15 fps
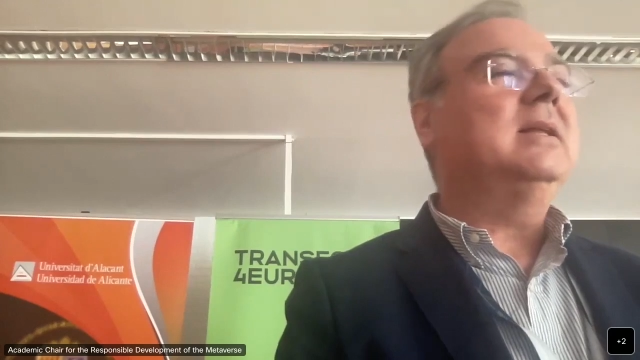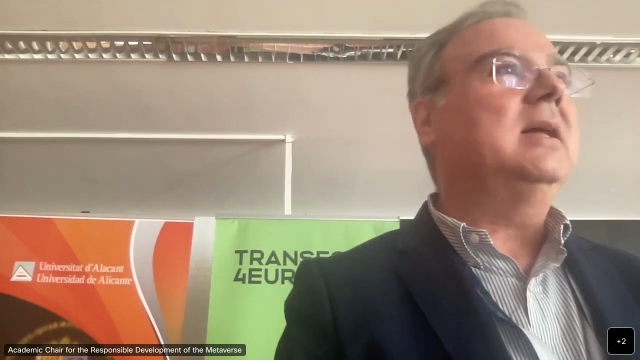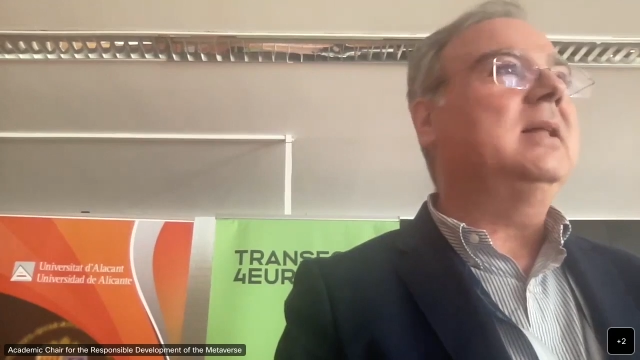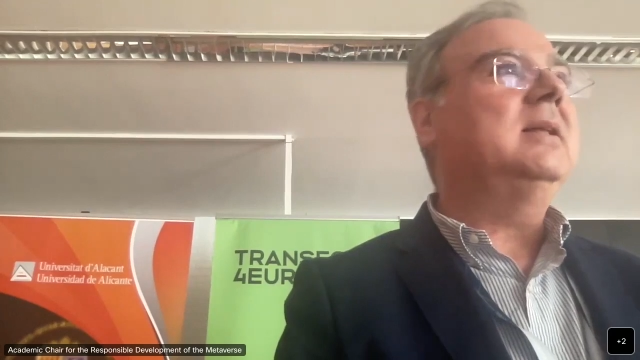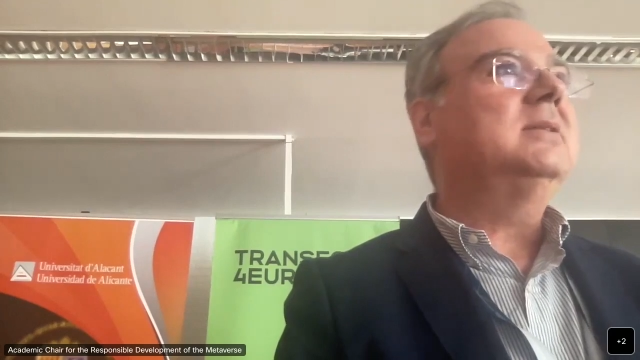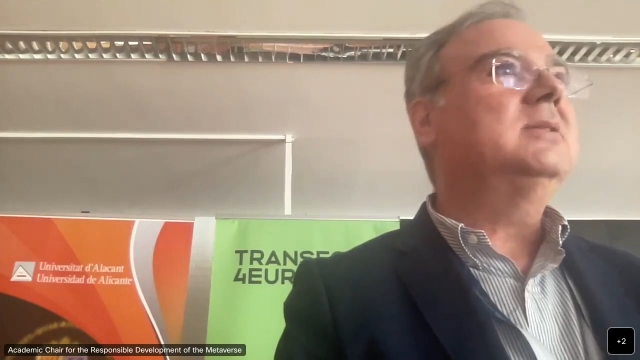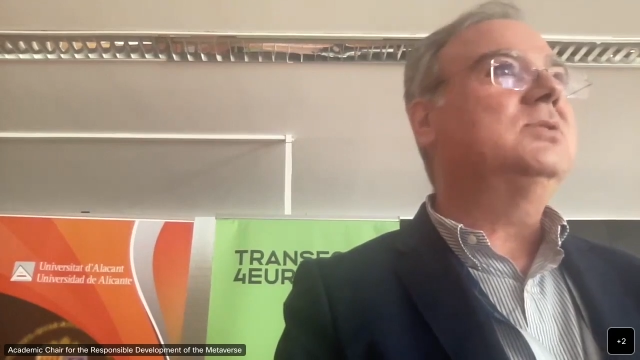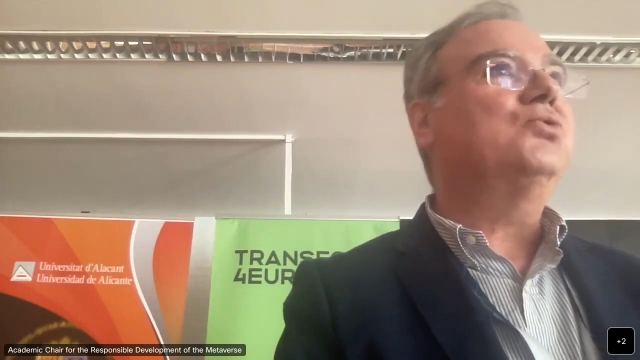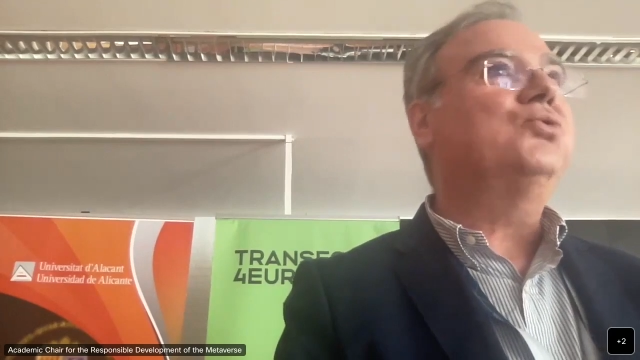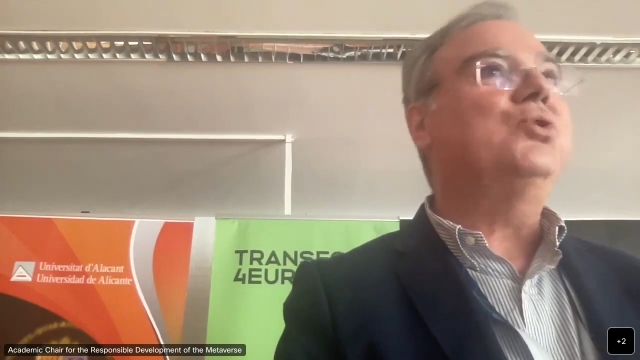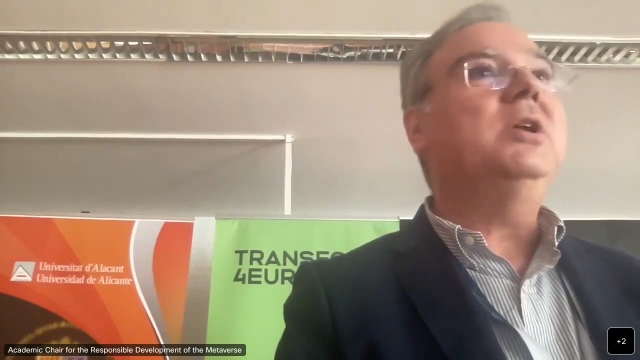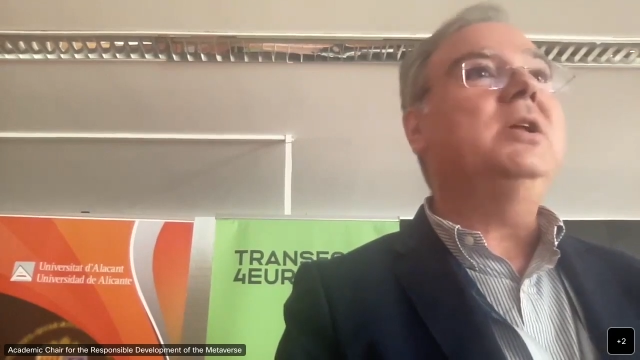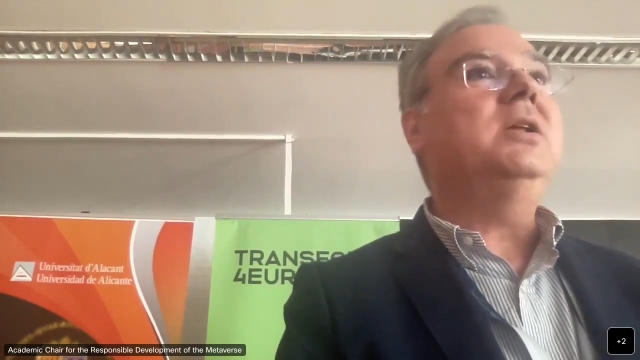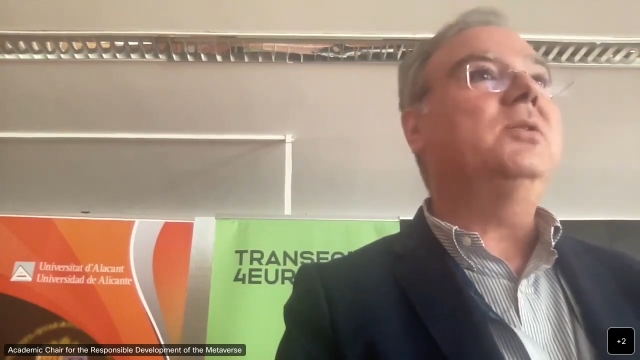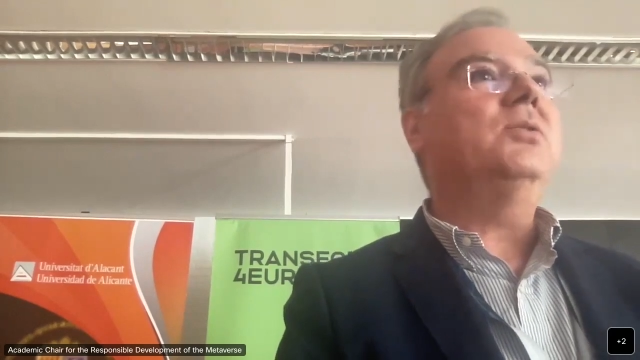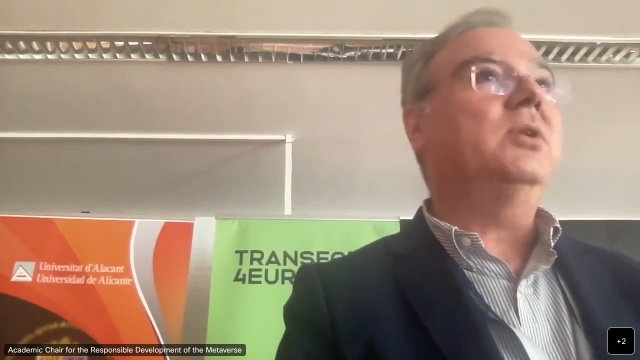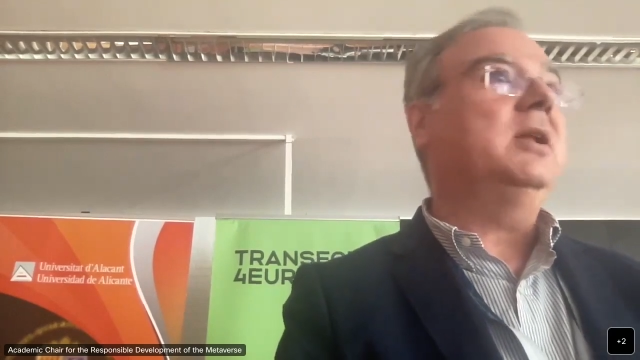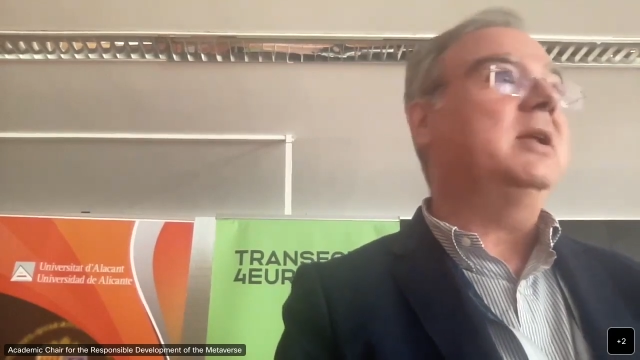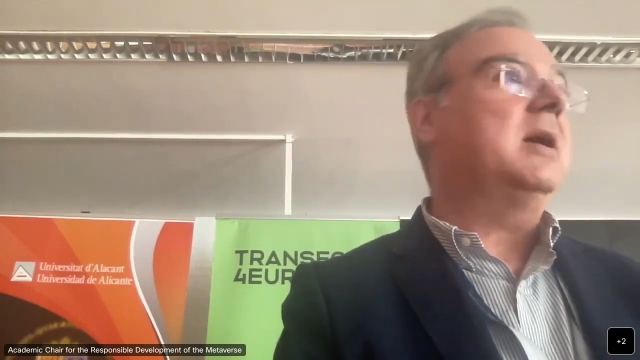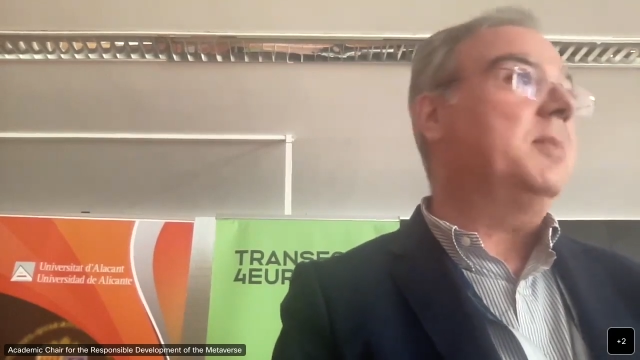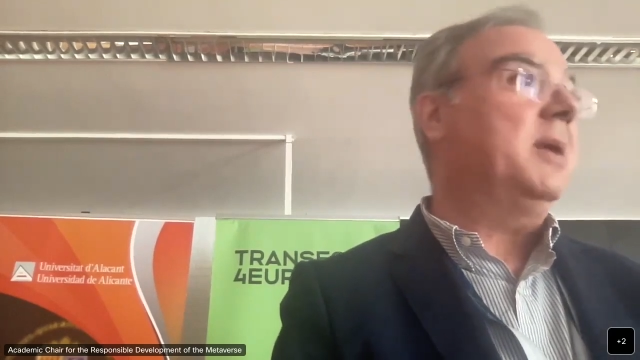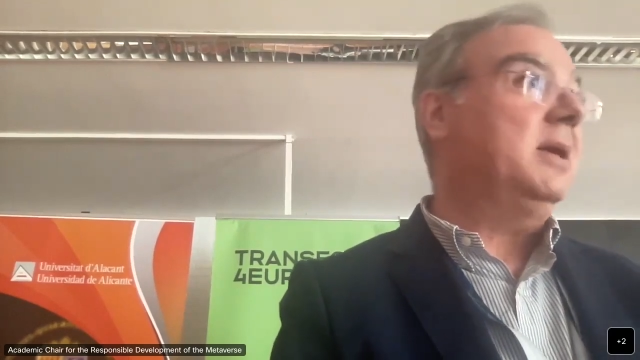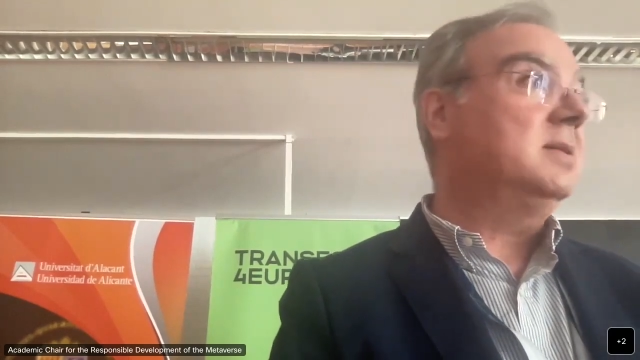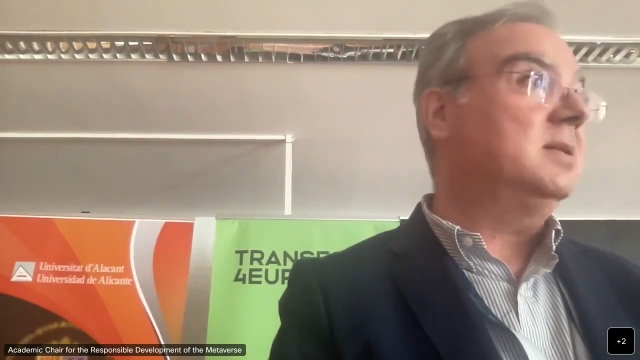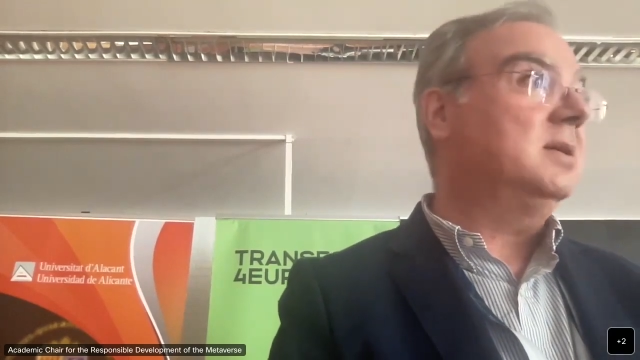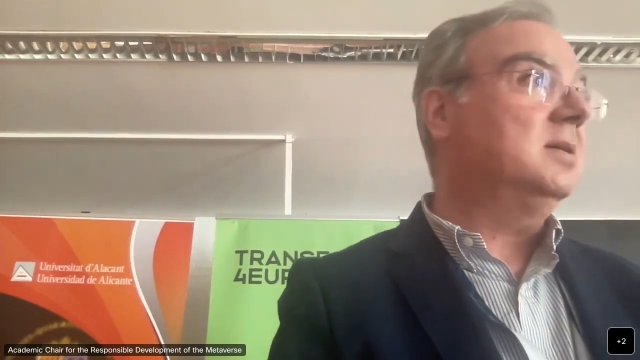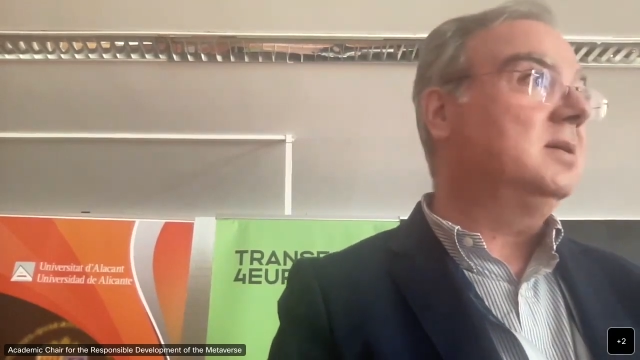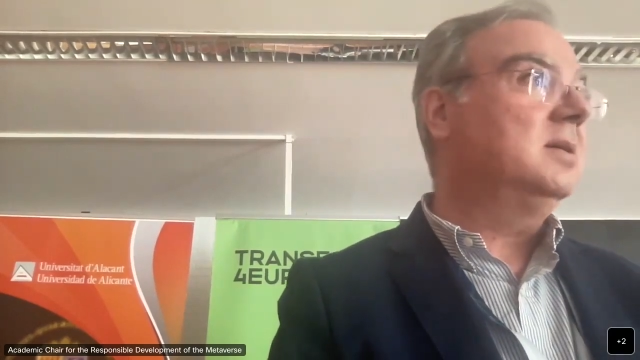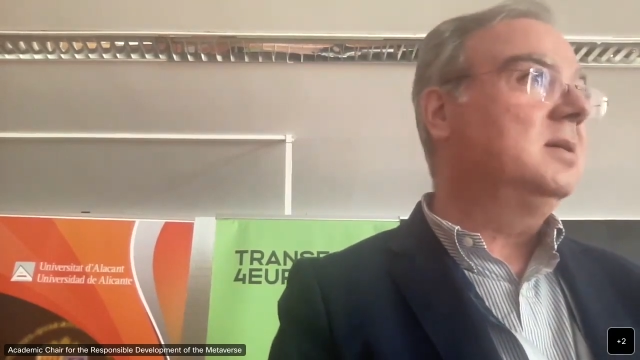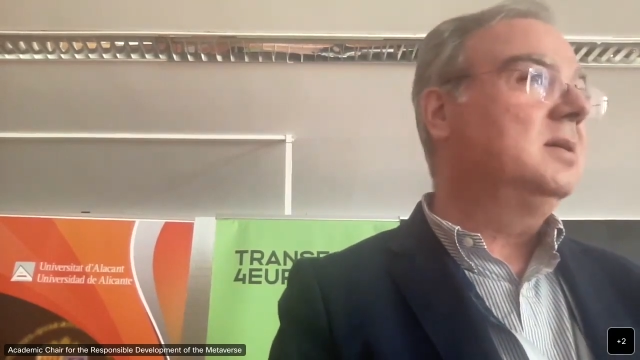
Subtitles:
and it's really, really amazing.